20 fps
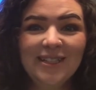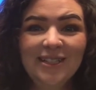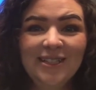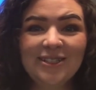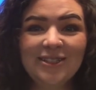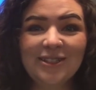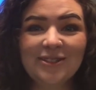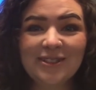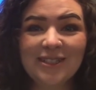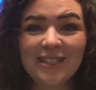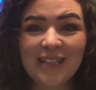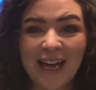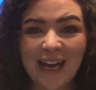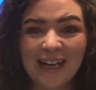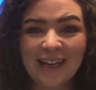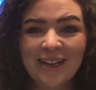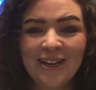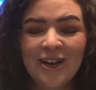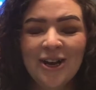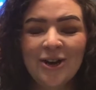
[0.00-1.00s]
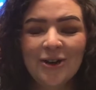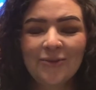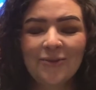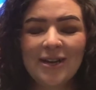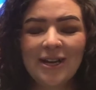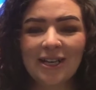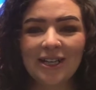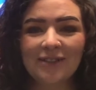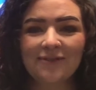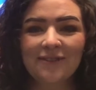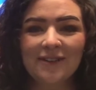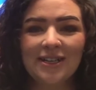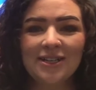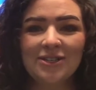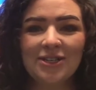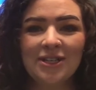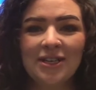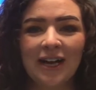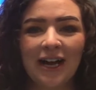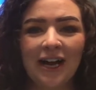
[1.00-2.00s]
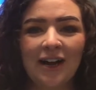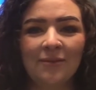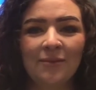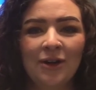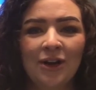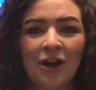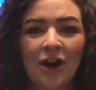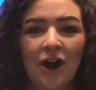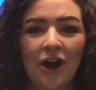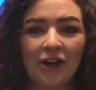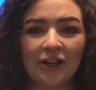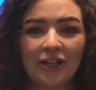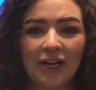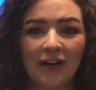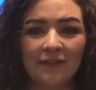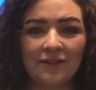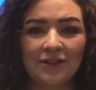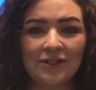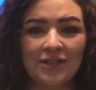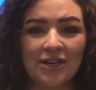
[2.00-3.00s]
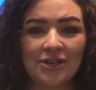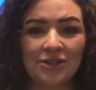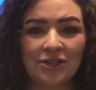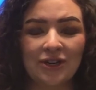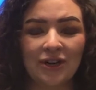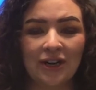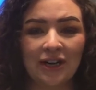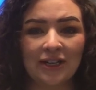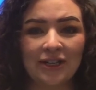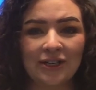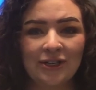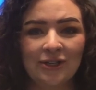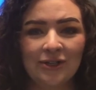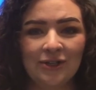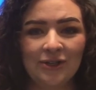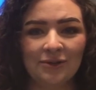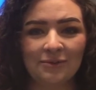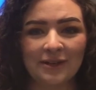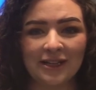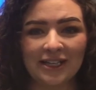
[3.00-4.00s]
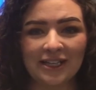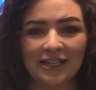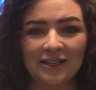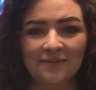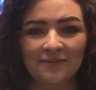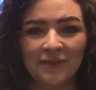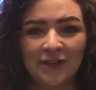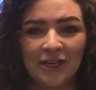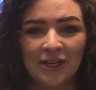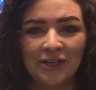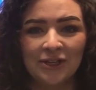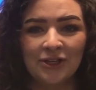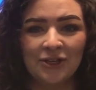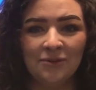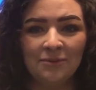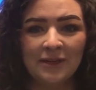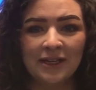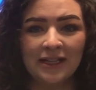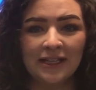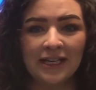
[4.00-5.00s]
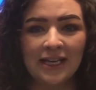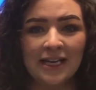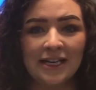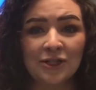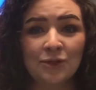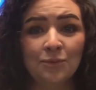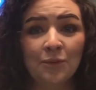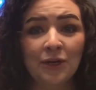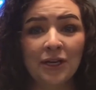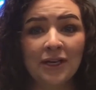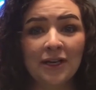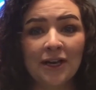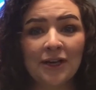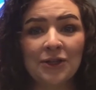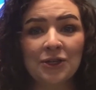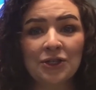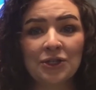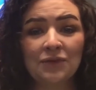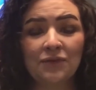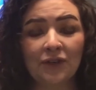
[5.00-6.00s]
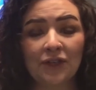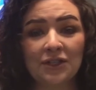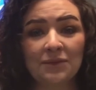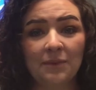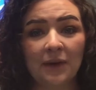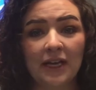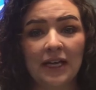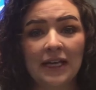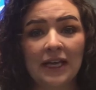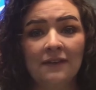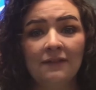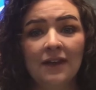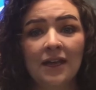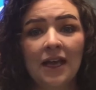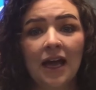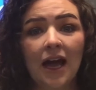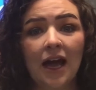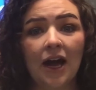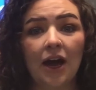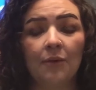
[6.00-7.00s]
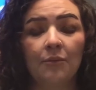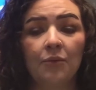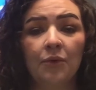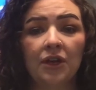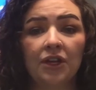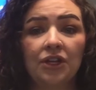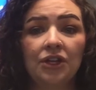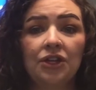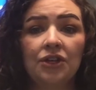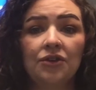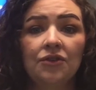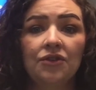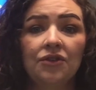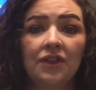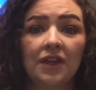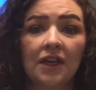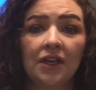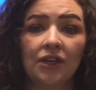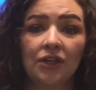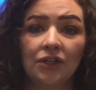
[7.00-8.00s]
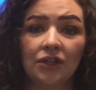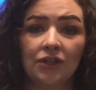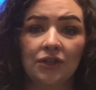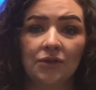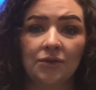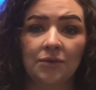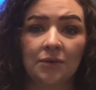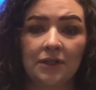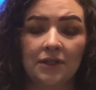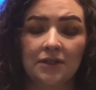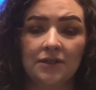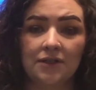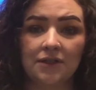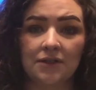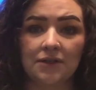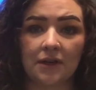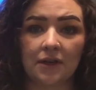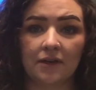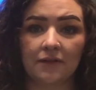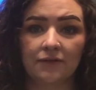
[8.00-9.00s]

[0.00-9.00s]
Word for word: So today we are finishing up our conversation on humility. Humility is putting others first by giving up what you think you deserve.